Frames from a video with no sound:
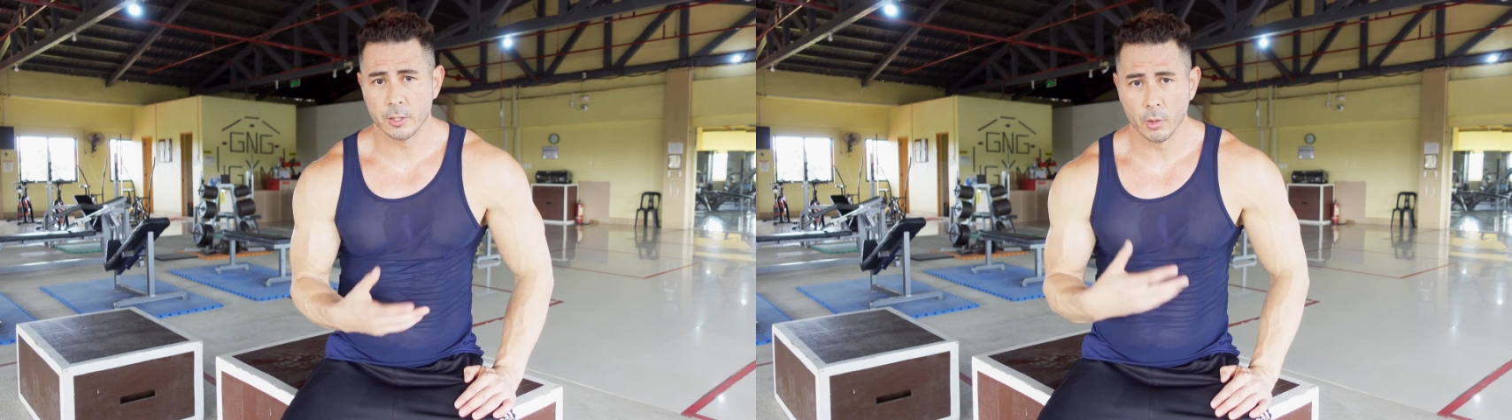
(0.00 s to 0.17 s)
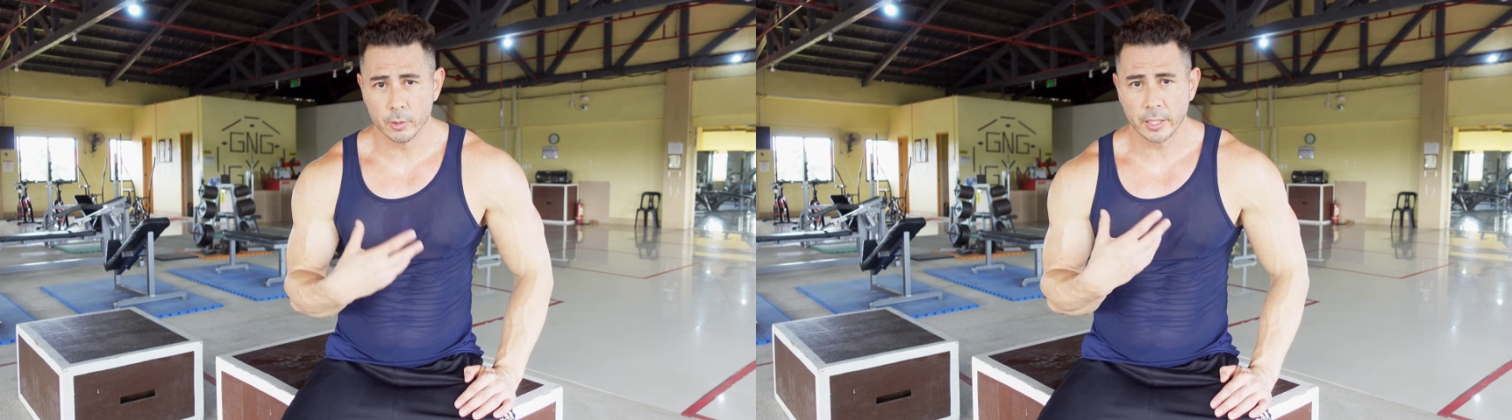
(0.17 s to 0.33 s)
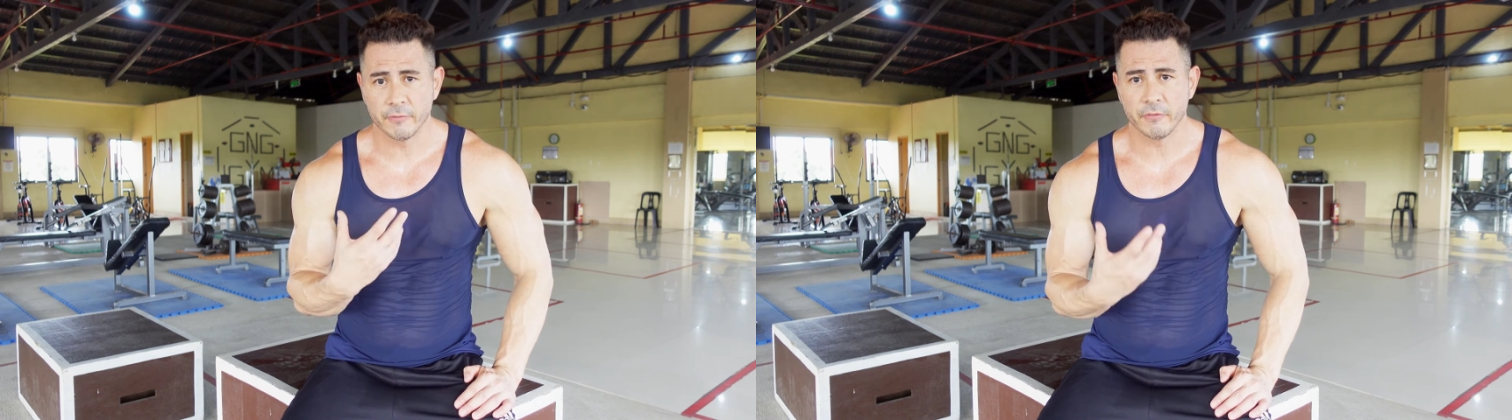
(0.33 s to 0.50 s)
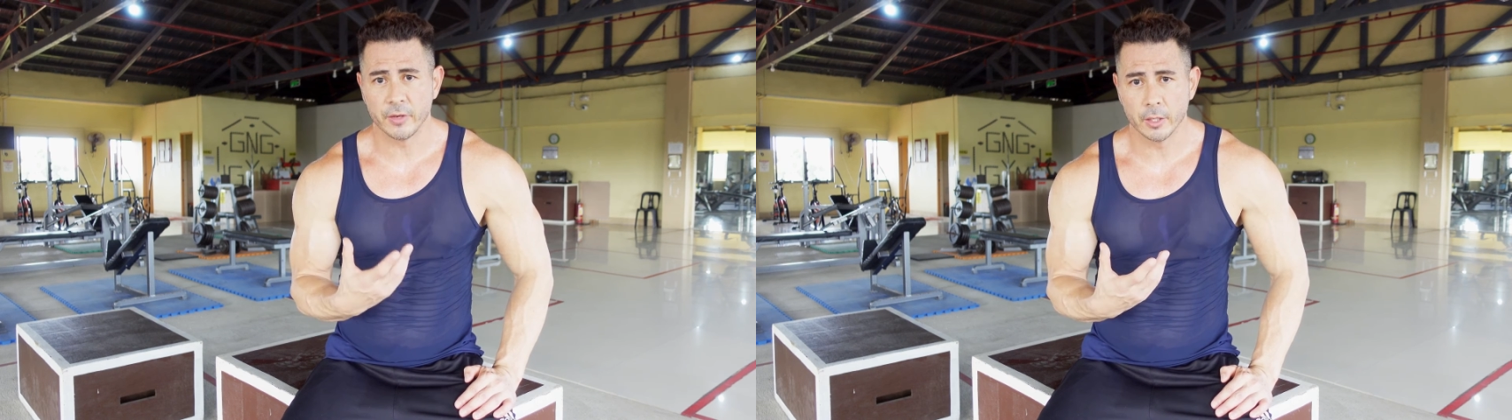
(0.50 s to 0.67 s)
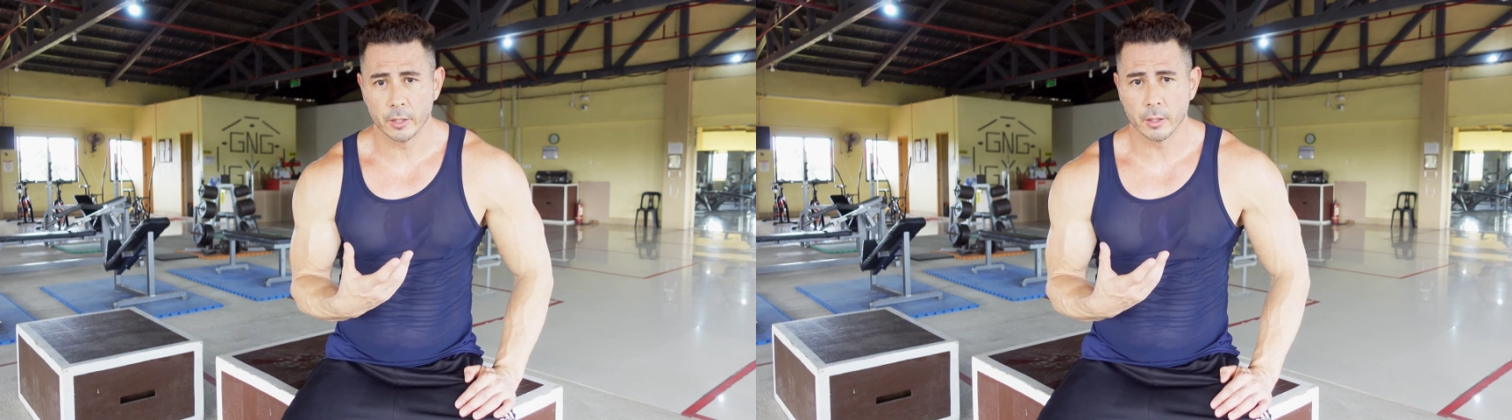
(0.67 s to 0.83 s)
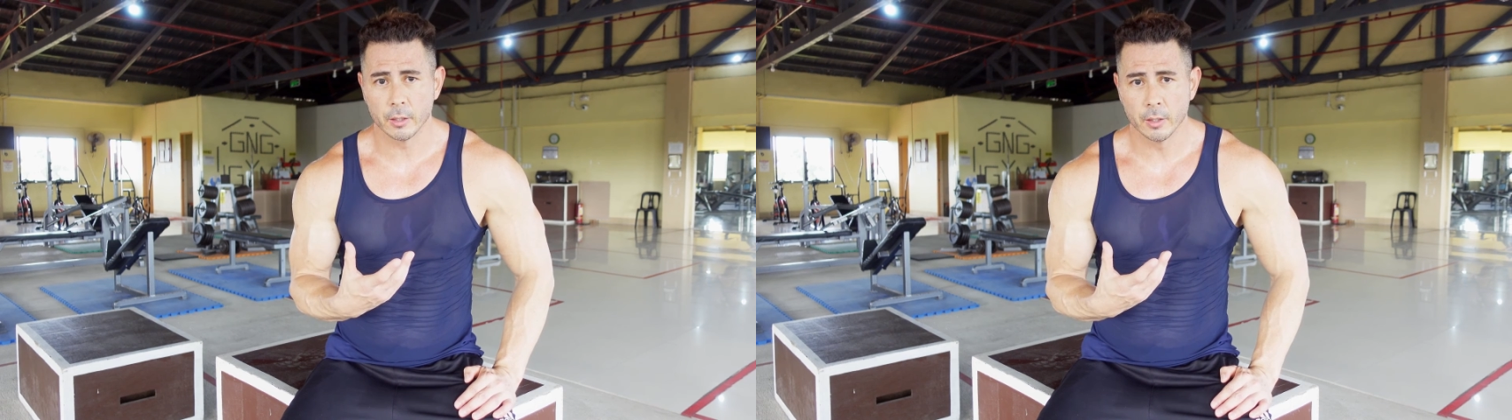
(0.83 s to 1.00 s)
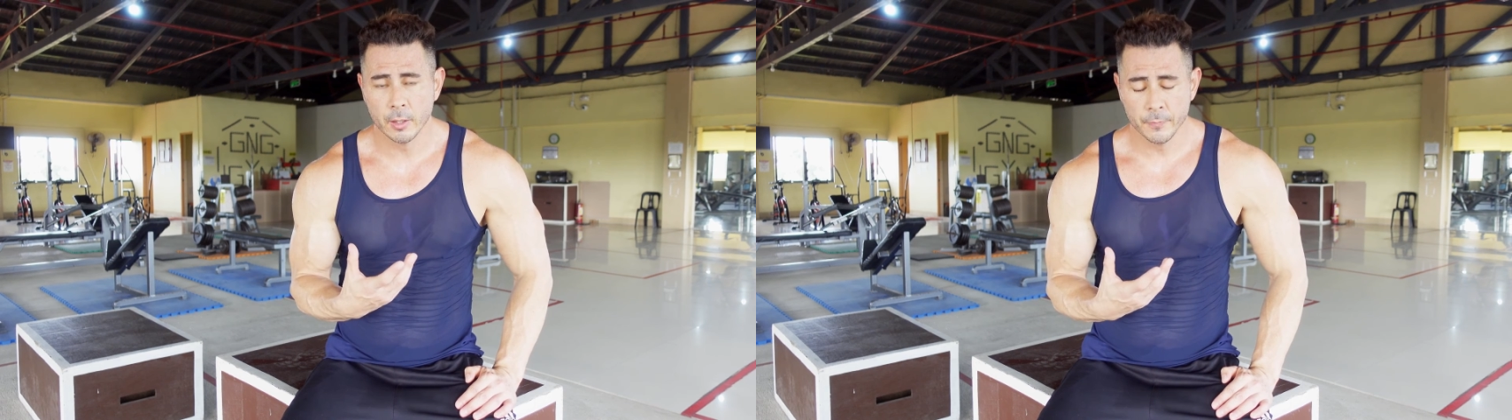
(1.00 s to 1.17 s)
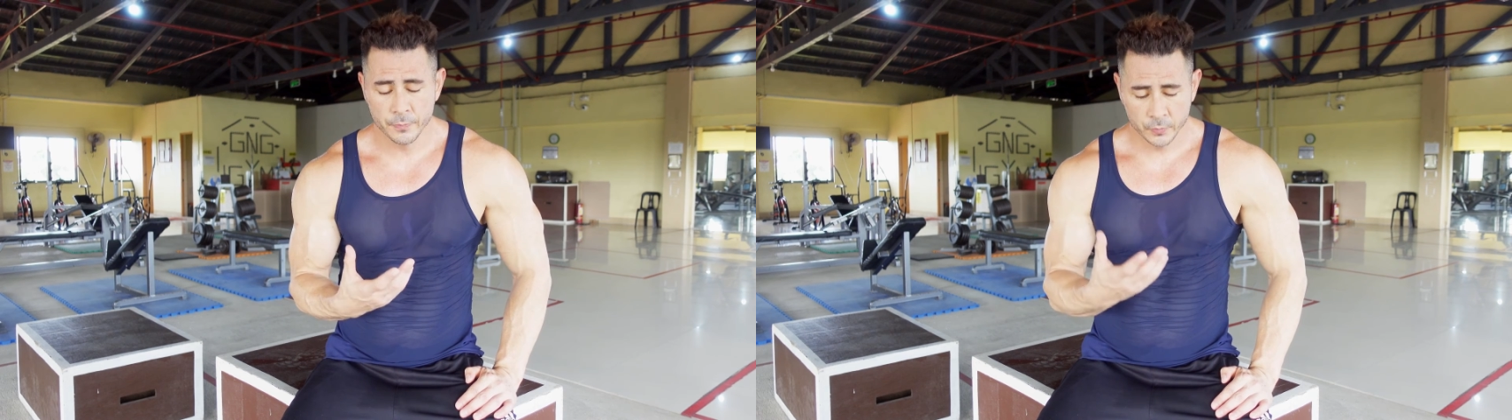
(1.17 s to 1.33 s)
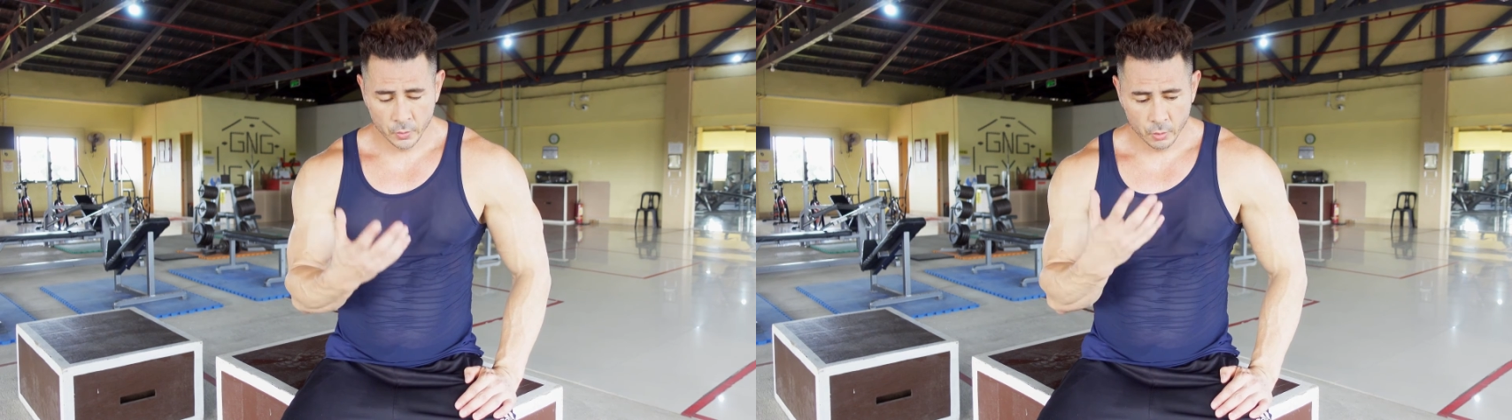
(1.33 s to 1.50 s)
don't let fear
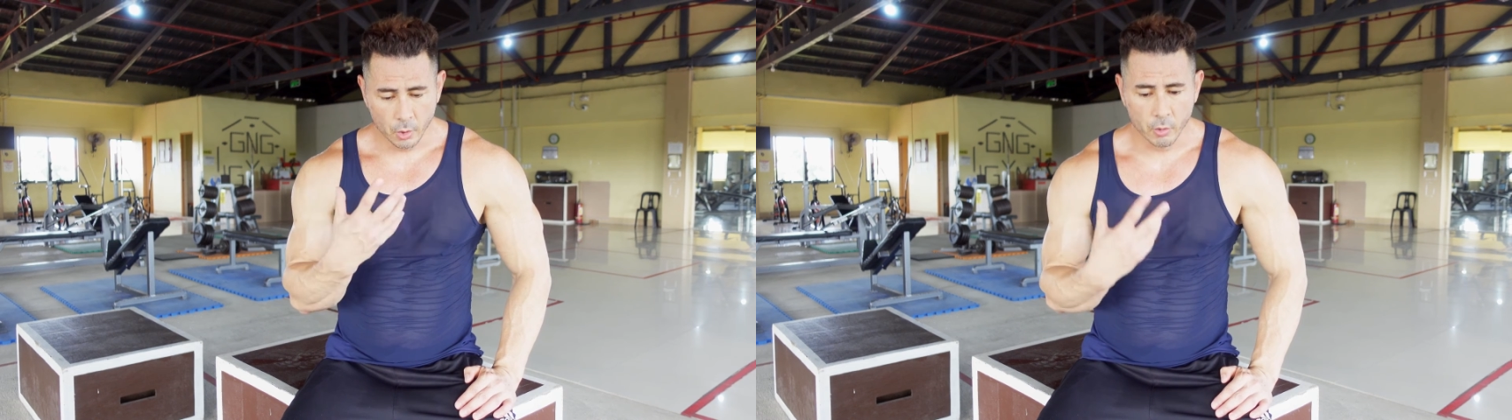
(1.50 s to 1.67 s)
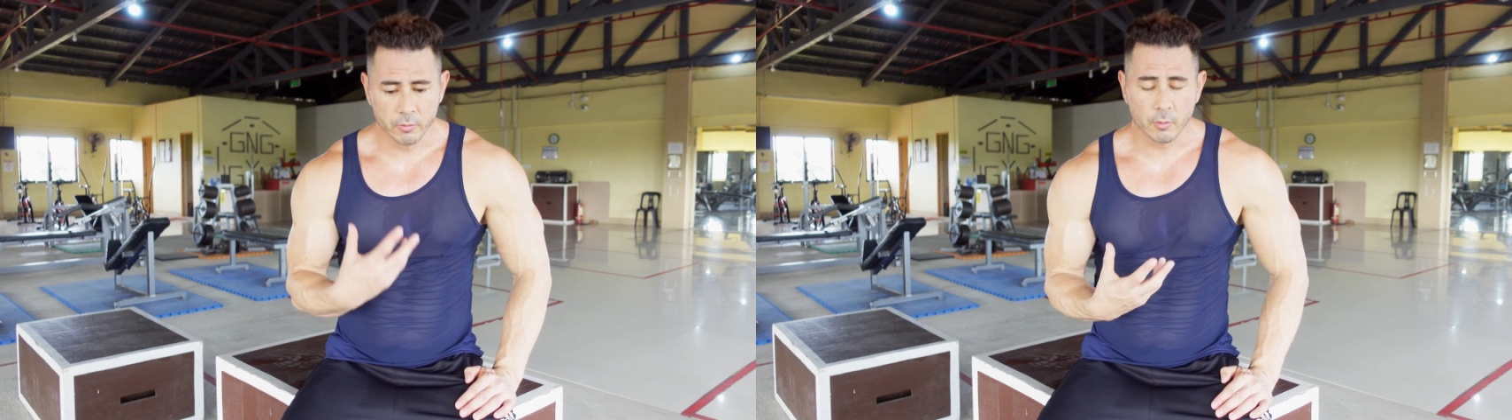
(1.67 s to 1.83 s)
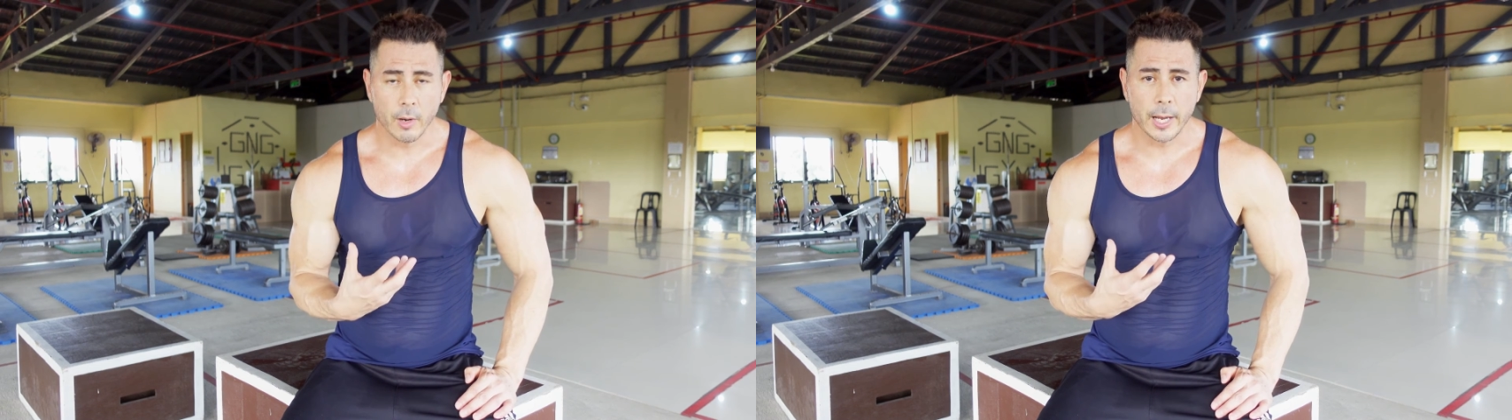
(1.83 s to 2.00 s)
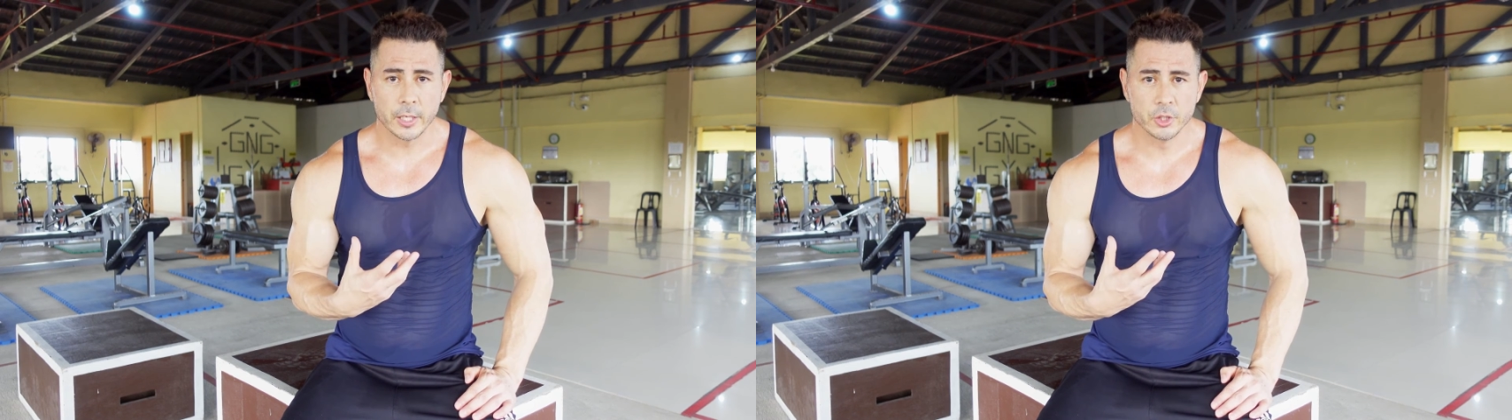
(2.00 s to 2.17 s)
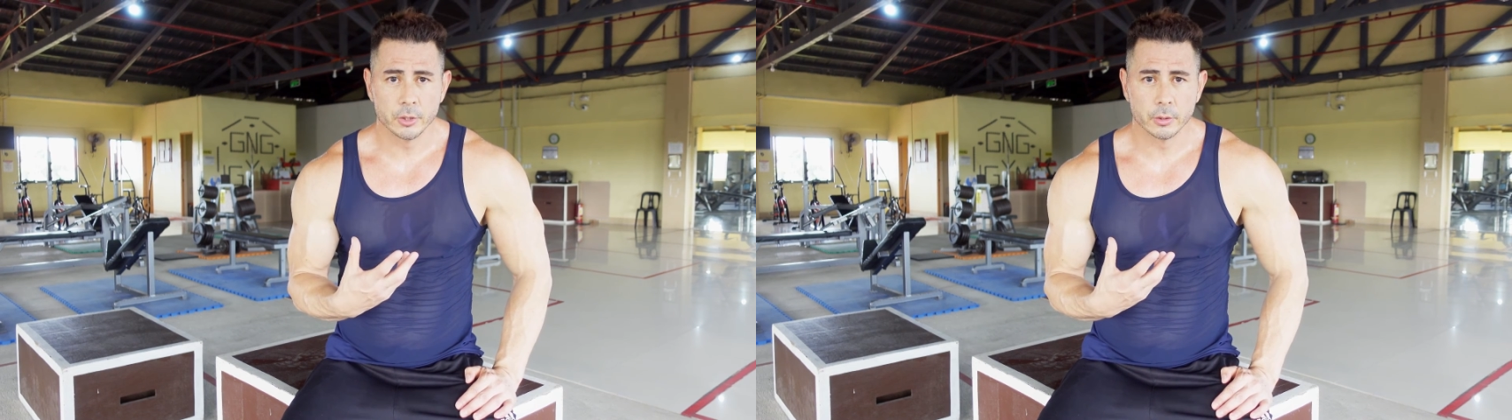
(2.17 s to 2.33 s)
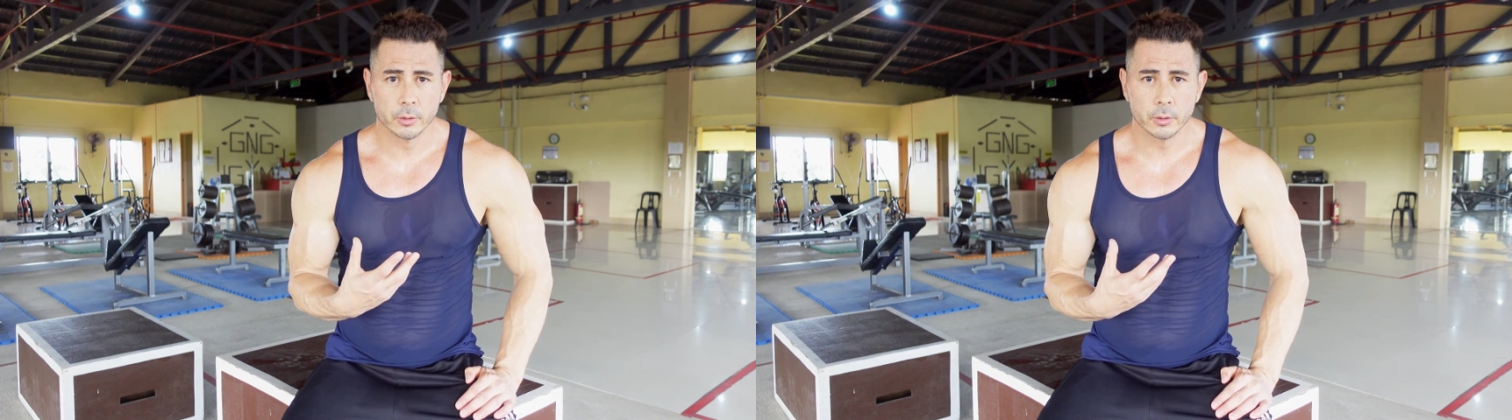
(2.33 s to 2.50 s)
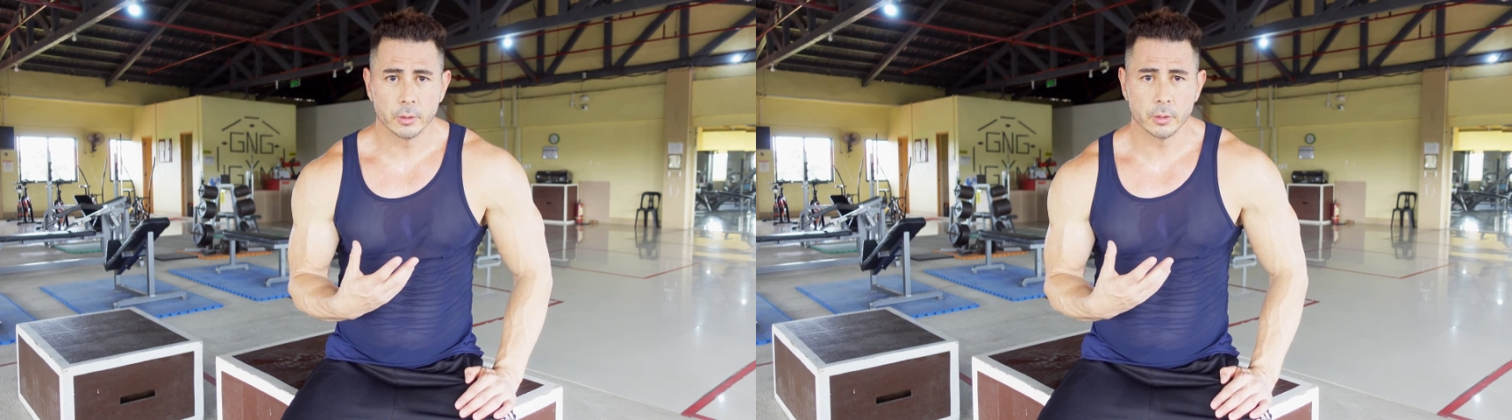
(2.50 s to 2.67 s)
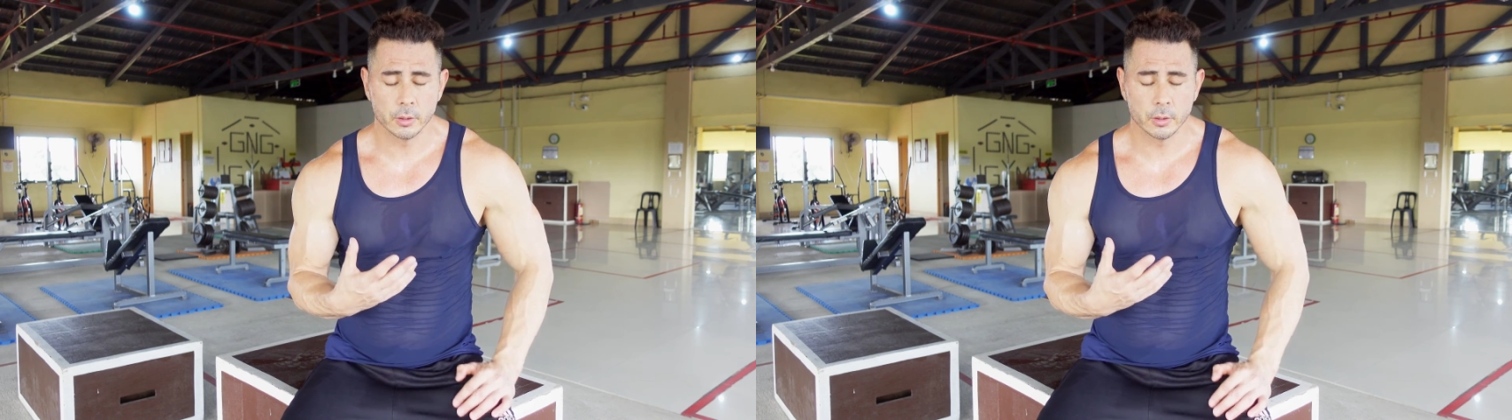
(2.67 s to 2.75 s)
override you,